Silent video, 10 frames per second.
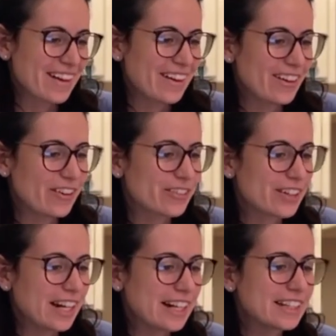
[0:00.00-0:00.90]
All
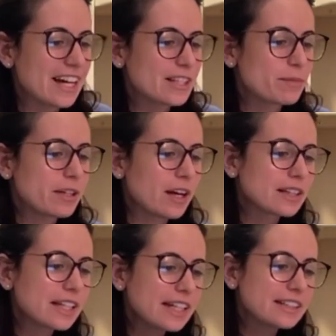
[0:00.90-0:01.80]
right, and last but not
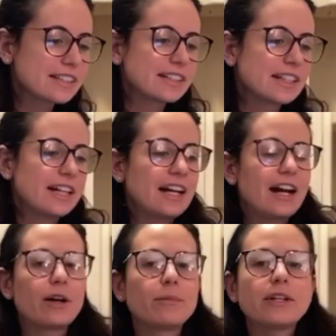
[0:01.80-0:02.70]
least,
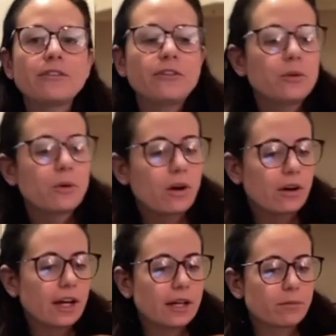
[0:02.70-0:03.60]
if you
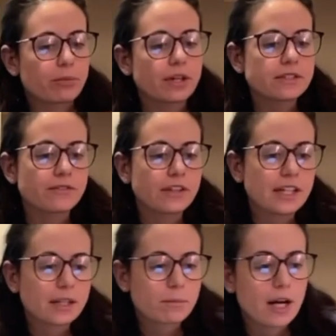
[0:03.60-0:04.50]
are a
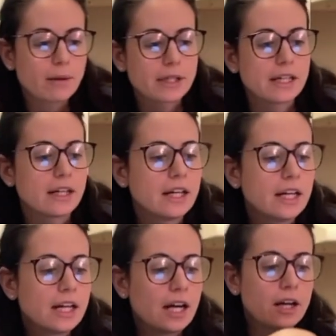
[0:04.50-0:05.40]
breastfeeding mama,
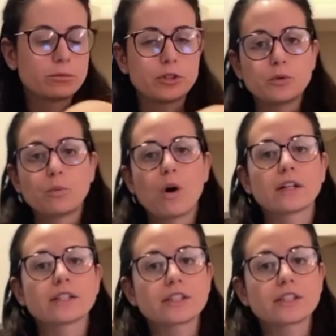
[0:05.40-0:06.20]
you want